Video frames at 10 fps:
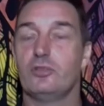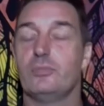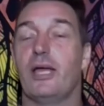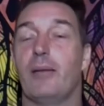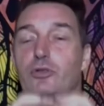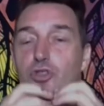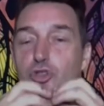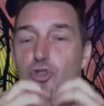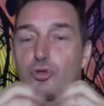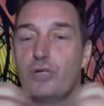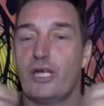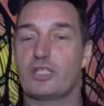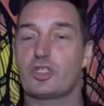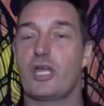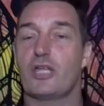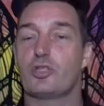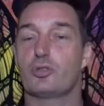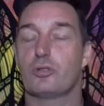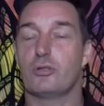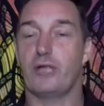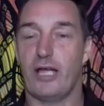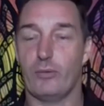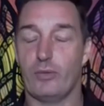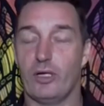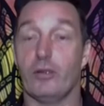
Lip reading: to be able to stretch that sugar out.